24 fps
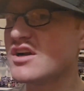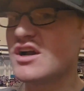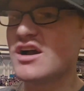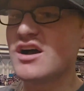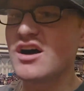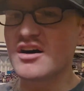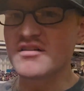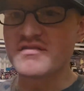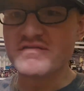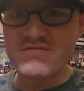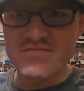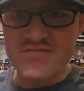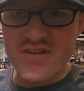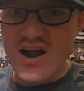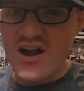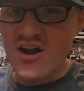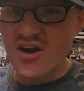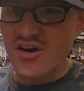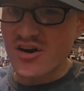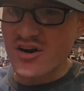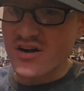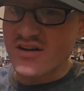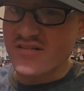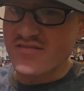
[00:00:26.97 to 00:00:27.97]
a
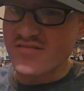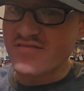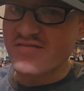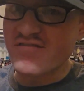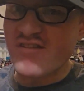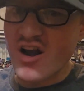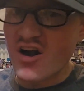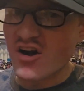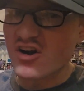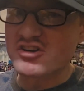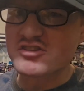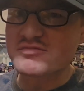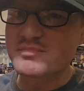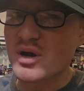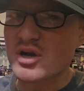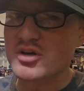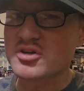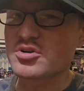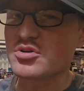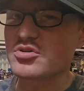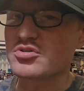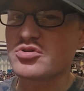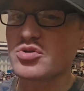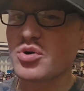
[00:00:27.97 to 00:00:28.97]
very, very
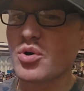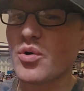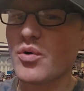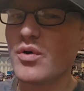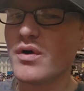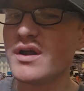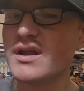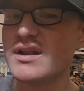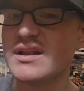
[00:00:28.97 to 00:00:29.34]
special toy,